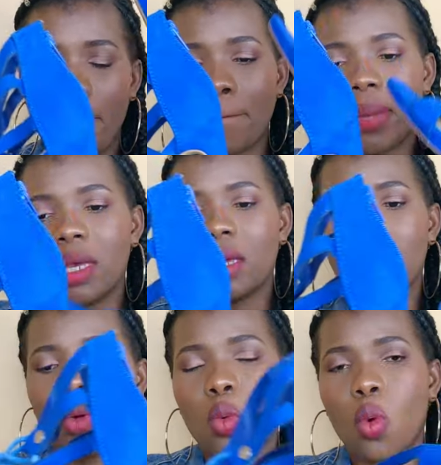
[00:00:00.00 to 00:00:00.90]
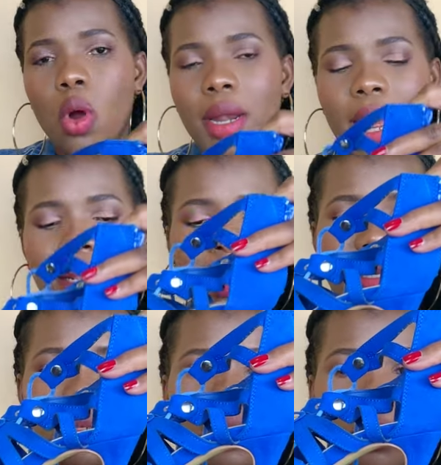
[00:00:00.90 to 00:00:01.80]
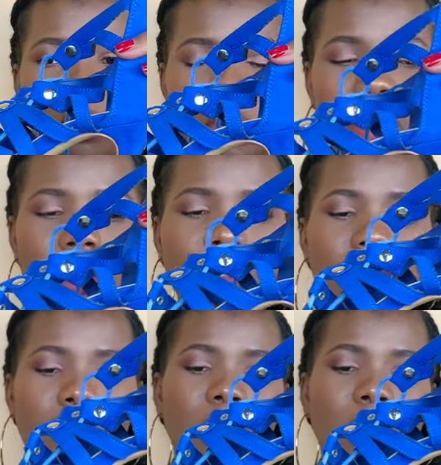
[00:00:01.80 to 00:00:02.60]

being worn, and that's the reason.